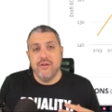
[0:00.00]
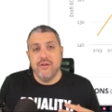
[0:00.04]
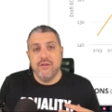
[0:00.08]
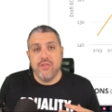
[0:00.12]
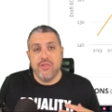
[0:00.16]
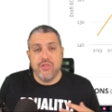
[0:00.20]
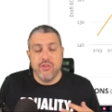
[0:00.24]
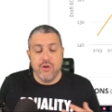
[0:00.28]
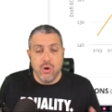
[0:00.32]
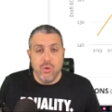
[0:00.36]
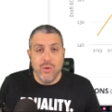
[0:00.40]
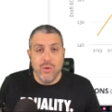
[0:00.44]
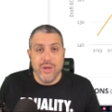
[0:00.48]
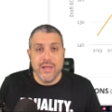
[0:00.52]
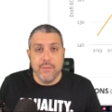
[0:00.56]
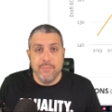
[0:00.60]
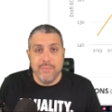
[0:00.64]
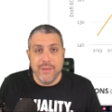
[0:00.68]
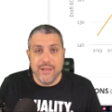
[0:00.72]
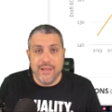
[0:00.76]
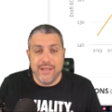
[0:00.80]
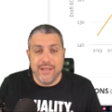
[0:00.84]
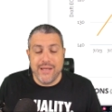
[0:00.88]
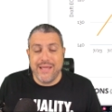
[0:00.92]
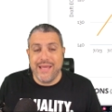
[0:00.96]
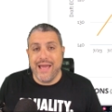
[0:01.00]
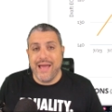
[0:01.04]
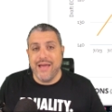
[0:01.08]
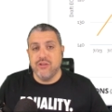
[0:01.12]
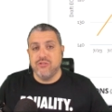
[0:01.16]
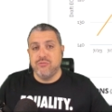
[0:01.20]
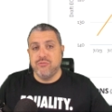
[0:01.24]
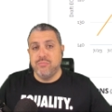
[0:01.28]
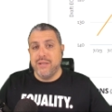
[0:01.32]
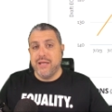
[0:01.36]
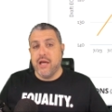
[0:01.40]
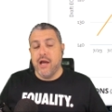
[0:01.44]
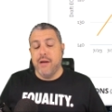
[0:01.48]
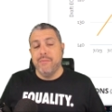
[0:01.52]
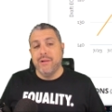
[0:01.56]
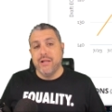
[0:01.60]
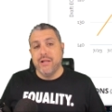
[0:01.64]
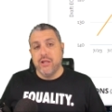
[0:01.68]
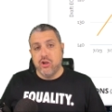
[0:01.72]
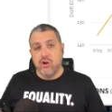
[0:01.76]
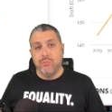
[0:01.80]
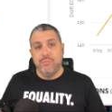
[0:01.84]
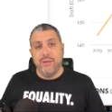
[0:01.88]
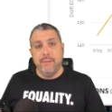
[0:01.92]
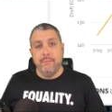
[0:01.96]
throwing ability has become a
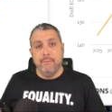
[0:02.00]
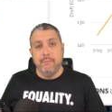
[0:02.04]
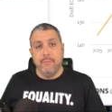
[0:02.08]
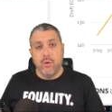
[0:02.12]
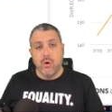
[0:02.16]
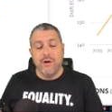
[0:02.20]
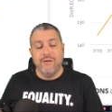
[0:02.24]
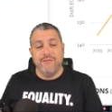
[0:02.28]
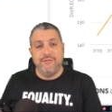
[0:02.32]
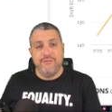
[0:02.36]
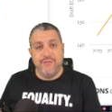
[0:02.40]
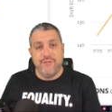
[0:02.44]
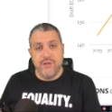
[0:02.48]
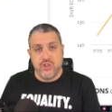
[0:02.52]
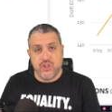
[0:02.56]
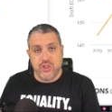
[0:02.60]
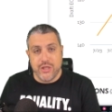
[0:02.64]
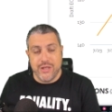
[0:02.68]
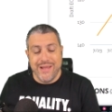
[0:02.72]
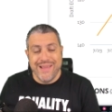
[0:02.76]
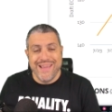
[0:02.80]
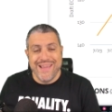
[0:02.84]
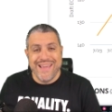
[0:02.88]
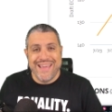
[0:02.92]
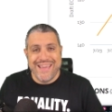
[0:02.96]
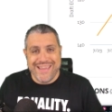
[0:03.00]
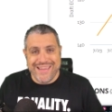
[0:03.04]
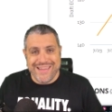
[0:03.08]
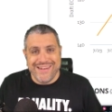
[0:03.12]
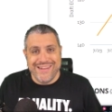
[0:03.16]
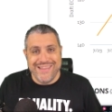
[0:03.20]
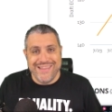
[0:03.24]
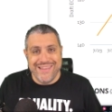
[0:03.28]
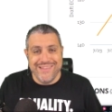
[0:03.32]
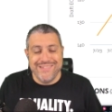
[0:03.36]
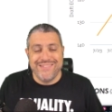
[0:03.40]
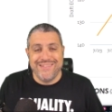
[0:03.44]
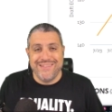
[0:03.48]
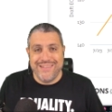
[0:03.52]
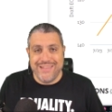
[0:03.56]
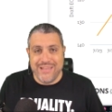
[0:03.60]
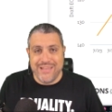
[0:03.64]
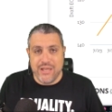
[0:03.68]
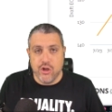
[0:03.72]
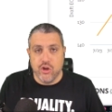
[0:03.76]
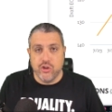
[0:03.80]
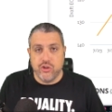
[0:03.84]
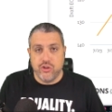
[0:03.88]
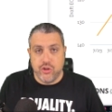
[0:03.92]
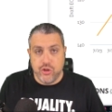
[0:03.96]
little bit more efficient in his
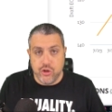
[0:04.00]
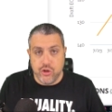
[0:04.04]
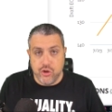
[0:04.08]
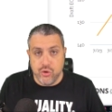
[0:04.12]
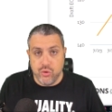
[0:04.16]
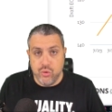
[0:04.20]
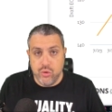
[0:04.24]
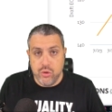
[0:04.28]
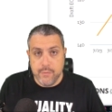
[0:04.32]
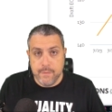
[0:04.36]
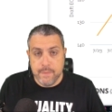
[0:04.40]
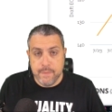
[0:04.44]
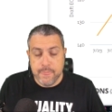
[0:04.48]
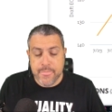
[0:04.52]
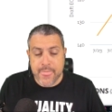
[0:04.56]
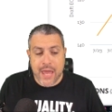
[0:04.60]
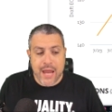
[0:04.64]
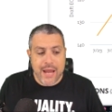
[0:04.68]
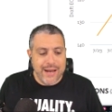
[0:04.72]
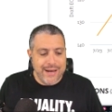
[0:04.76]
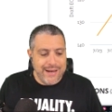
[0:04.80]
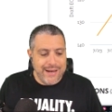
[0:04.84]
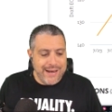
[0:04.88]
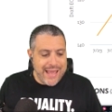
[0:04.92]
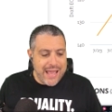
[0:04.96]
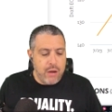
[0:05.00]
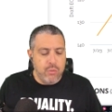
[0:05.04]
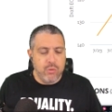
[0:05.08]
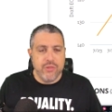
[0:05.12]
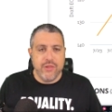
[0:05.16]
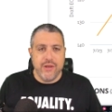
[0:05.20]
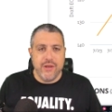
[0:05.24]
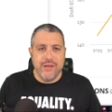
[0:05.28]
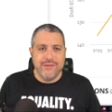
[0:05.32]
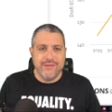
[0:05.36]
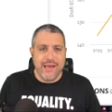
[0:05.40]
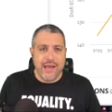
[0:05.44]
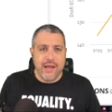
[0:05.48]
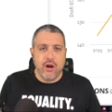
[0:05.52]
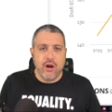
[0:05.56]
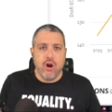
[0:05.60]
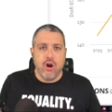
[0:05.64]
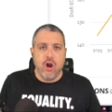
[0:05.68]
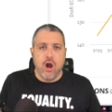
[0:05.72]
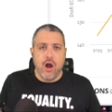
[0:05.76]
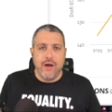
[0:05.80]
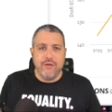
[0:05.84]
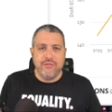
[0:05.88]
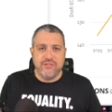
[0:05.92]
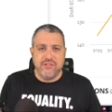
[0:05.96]
year two, now with an entire
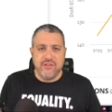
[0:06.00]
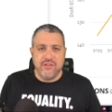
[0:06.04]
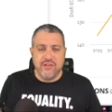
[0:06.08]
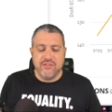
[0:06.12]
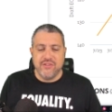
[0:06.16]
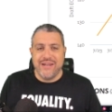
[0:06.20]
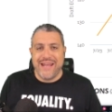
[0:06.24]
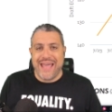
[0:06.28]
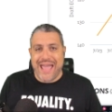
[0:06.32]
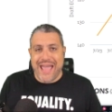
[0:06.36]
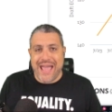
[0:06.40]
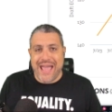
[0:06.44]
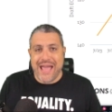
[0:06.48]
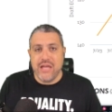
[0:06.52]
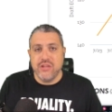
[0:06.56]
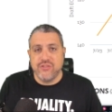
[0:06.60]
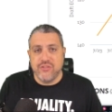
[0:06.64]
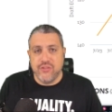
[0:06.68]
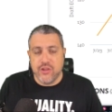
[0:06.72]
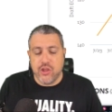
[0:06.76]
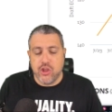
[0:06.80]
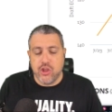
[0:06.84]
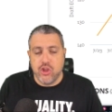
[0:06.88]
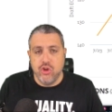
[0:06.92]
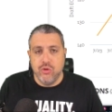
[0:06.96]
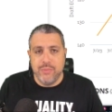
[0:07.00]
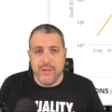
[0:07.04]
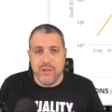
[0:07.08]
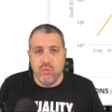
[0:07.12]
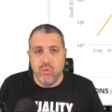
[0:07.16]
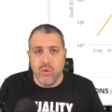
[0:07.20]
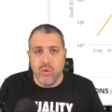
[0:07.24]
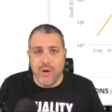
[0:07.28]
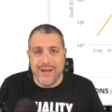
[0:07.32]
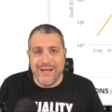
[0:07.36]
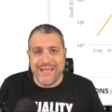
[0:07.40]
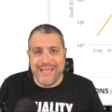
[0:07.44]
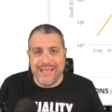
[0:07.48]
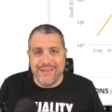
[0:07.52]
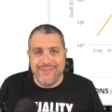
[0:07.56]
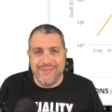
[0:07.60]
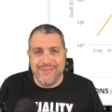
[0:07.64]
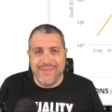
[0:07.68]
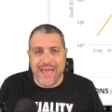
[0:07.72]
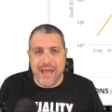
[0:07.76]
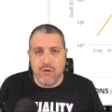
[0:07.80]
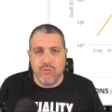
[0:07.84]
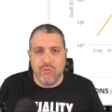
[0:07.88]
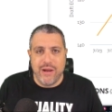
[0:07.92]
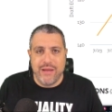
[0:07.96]
offseason as the QB1 in
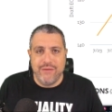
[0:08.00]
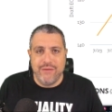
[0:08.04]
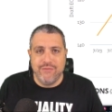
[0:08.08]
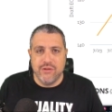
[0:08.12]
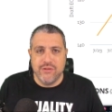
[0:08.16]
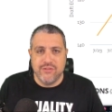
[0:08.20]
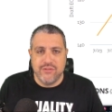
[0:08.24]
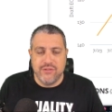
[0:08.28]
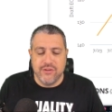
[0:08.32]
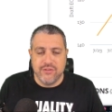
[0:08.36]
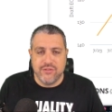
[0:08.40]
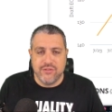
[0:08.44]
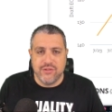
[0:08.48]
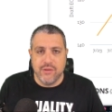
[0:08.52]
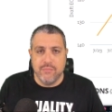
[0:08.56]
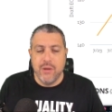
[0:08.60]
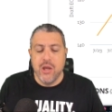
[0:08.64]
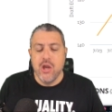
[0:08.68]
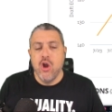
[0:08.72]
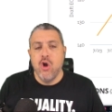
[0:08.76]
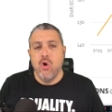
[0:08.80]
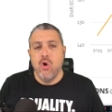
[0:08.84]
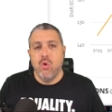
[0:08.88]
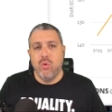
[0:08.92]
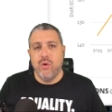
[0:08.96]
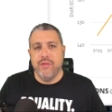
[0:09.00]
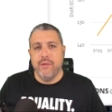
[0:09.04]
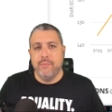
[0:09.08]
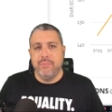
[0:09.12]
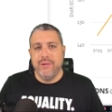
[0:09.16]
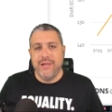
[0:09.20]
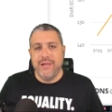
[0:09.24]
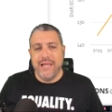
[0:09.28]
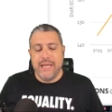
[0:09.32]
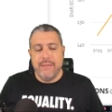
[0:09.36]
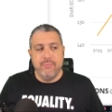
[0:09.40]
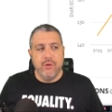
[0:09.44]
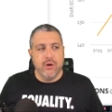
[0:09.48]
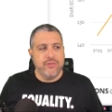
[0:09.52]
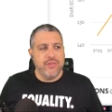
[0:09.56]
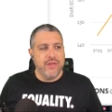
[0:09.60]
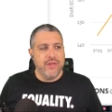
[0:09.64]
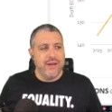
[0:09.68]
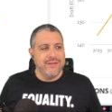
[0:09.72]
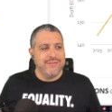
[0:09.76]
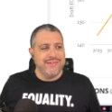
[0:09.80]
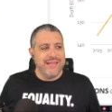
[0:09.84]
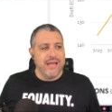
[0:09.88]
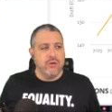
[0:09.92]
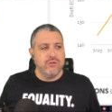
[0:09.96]
that Ravens system, with a playbook
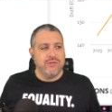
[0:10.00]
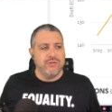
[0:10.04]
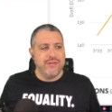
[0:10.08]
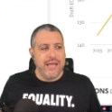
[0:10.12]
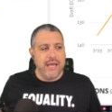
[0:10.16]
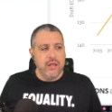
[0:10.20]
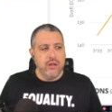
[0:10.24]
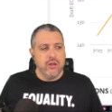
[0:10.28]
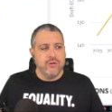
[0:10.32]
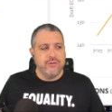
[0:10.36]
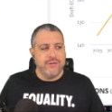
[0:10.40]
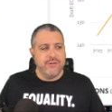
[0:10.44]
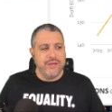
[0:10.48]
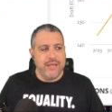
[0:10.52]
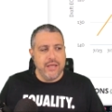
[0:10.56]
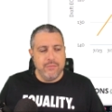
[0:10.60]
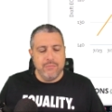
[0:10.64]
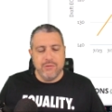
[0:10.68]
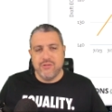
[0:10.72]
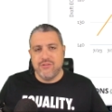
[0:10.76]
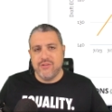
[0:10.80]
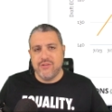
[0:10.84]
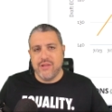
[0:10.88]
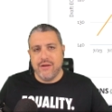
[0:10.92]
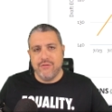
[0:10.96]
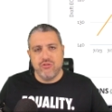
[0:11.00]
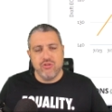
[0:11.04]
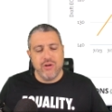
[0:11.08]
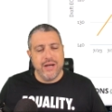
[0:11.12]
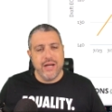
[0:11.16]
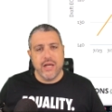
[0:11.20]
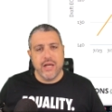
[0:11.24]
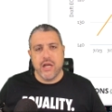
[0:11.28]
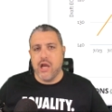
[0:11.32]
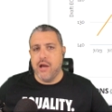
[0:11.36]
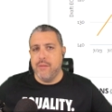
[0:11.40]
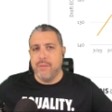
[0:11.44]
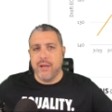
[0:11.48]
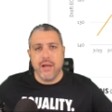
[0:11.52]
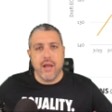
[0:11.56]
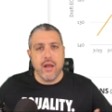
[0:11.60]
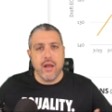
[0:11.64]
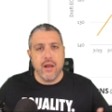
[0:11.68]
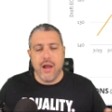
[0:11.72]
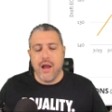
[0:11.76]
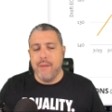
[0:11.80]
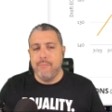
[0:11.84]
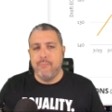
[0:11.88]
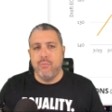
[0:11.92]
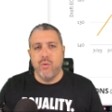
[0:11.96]
that is now tailored to him instead of trying to come
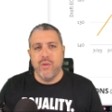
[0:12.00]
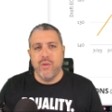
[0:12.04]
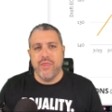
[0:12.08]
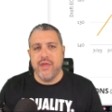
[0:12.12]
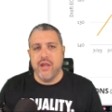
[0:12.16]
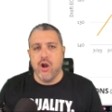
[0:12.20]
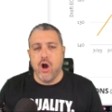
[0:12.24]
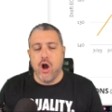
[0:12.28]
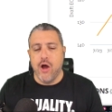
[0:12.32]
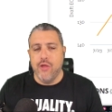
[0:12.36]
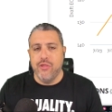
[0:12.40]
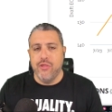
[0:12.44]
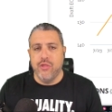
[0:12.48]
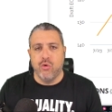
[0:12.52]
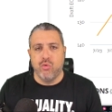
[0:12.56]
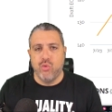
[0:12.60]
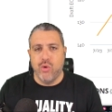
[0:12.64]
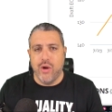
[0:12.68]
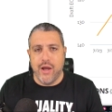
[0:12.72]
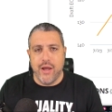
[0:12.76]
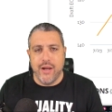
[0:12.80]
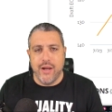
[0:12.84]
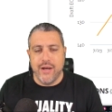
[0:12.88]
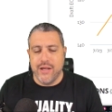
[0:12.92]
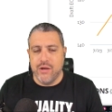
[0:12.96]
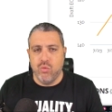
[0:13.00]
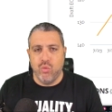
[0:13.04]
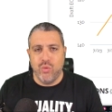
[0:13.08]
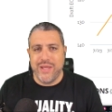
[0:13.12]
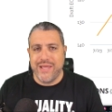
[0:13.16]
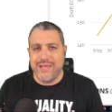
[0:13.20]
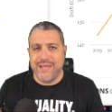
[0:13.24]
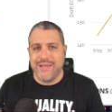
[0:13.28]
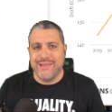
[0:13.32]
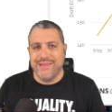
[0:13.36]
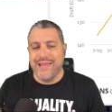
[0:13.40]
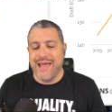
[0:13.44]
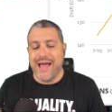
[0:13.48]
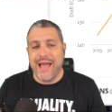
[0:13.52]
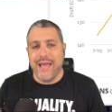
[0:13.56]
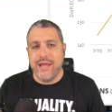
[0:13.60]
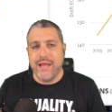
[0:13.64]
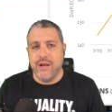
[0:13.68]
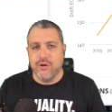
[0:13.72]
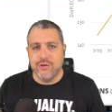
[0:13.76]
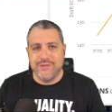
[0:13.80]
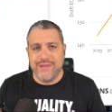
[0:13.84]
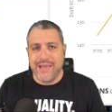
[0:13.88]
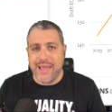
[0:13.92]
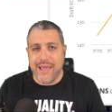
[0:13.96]
up with it on the run in week
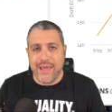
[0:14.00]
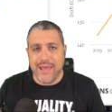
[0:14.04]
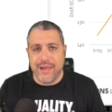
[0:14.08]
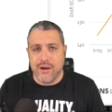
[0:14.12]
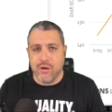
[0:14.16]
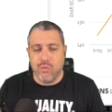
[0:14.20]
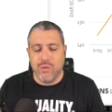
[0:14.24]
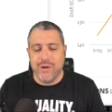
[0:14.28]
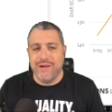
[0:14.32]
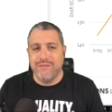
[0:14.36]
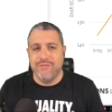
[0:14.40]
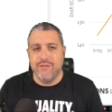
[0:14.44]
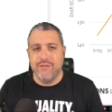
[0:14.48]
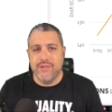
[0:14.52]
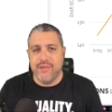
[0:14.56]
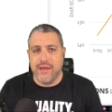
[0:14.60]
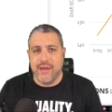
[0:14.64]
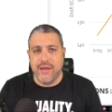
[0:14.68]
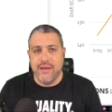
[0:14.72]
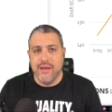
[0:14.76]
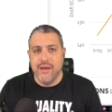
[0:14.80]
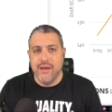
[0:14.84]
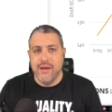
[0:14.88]
nine or 10 or whenever they